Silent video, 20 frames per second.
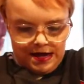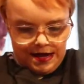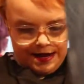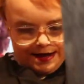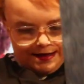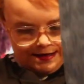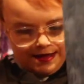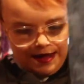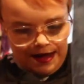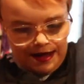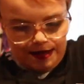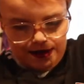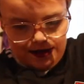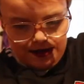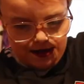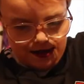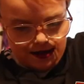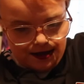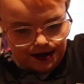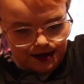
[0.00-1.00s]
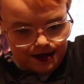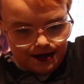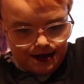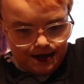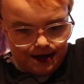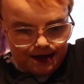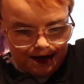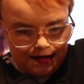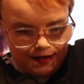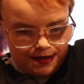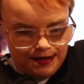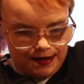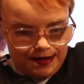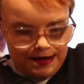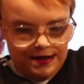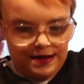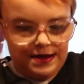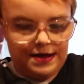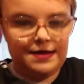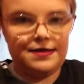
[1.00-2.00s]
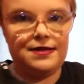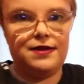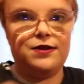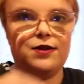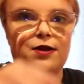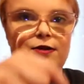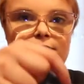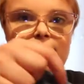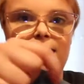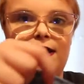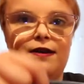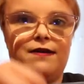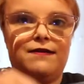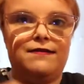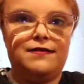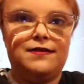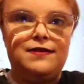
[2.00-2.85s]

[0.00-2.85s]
and then they go down